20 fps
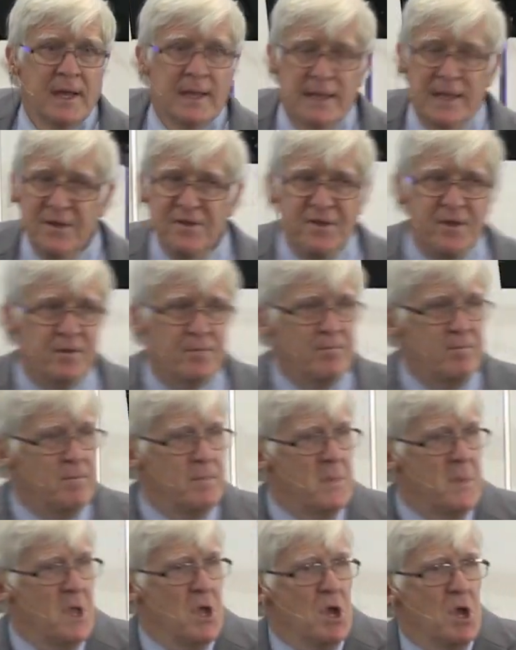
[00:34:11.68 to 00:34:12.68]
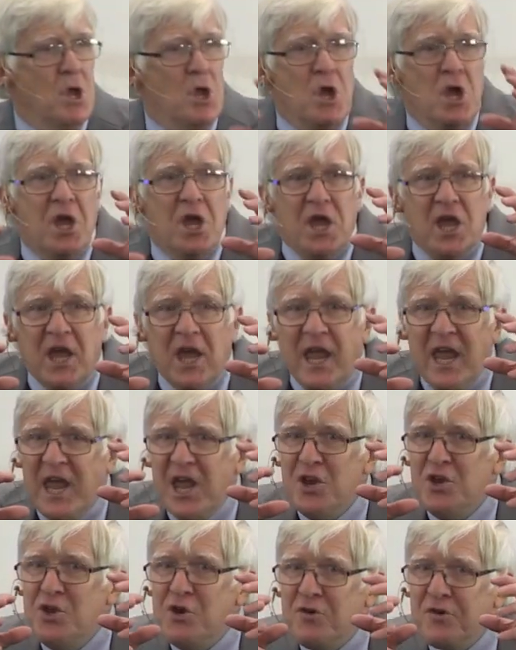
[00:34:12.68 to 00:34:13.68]
Listen,
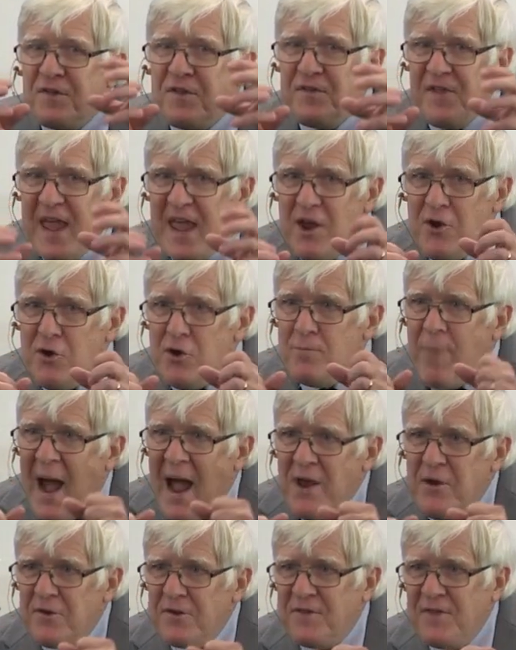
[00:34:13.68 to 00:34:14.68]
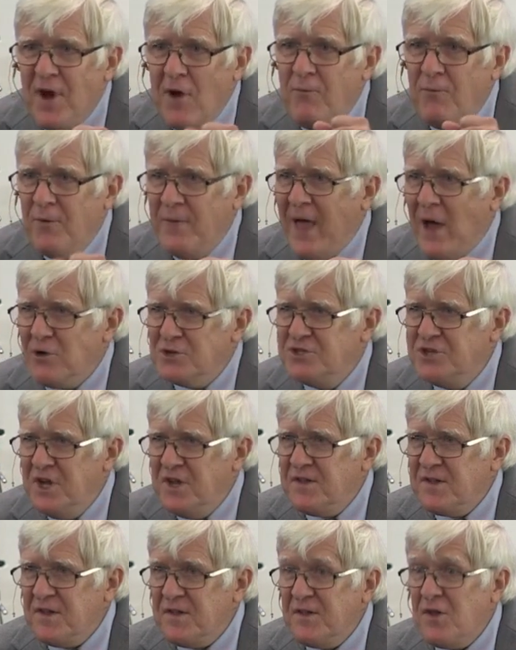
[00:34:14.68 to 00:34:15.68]
in your standard by yourself without
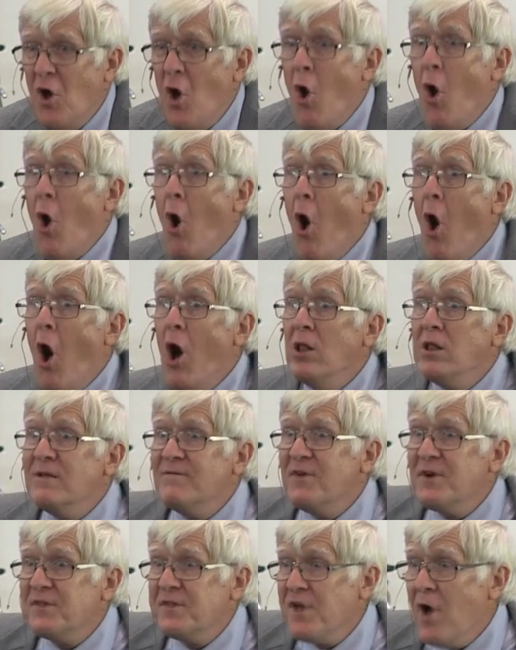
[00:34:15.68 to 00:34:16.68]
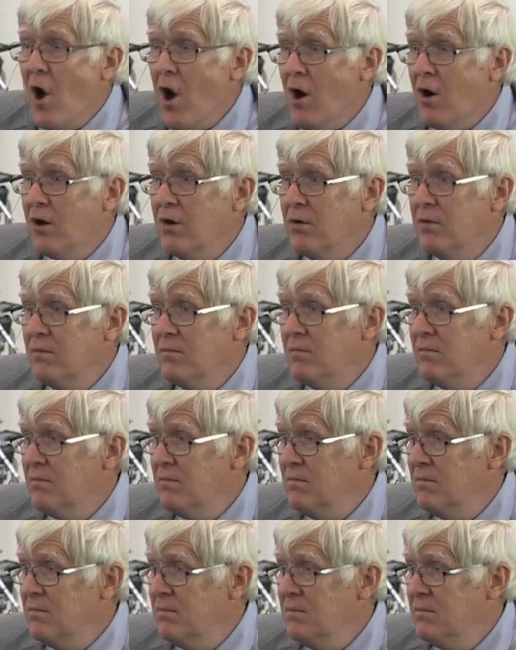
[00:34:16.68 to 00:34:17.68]
Jesus, all of us are.
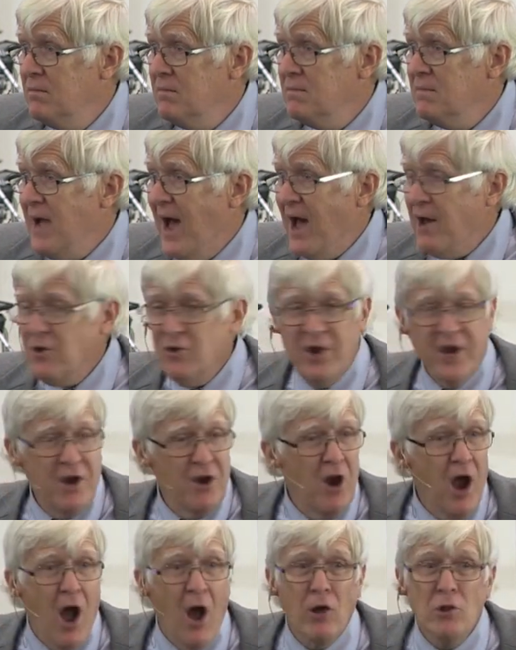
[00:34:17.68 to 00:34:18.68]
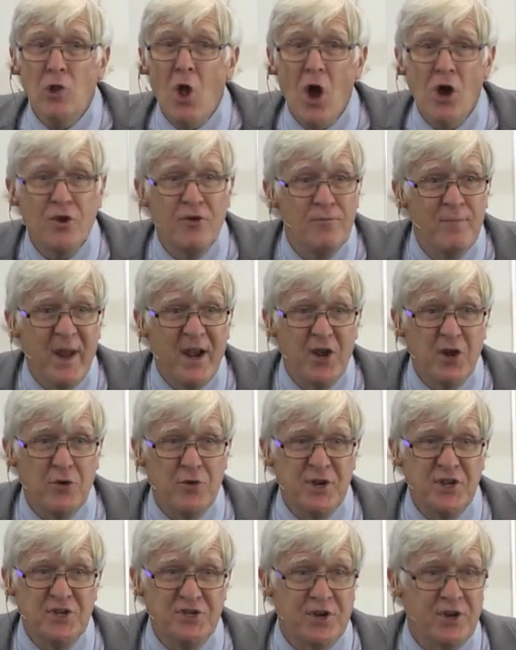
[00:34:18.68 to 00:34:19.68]
I don't care how long you've been a
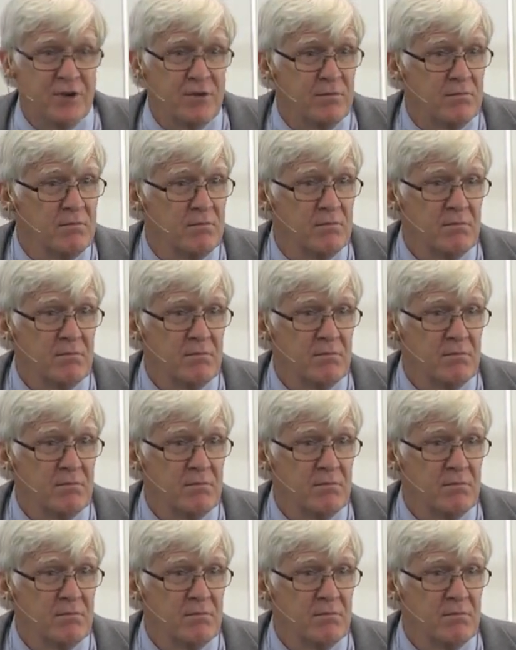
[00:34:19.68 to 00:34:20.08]
Christian.